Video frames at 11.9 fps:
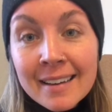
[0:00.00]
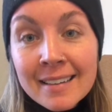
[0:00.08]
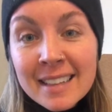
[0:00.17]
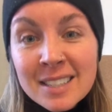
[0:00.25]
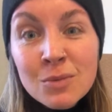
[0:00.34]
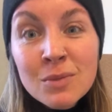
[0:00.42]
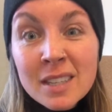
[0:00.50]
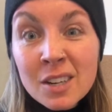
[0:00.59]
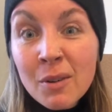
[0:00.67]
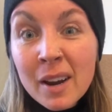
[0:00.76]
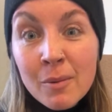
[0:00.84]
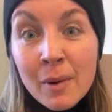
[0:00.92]
that's a really
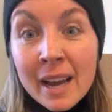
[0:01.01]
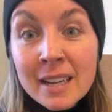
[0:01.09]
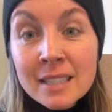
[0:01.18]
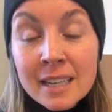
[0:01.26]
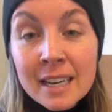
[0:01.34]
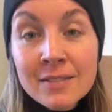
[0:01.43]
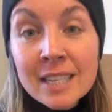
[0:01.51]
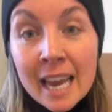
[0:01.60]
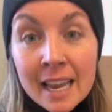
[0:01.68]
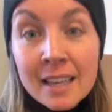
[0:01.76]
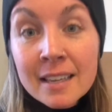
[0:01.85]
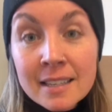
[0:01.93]
great way to kind of
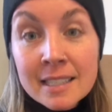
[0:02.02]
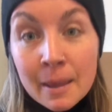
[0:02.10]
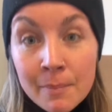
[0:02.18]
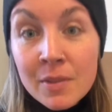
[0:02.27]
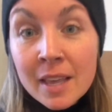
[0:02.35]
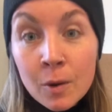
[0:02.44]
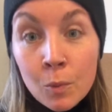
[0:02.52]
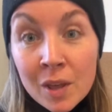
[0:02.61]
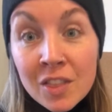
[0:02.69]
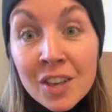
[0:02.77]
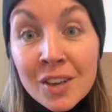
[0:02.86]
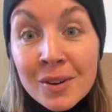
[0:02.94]
take something
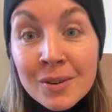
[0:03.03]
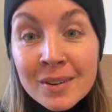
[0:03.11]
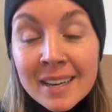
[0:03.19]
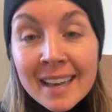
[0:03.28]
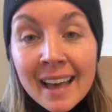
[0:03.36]
with you.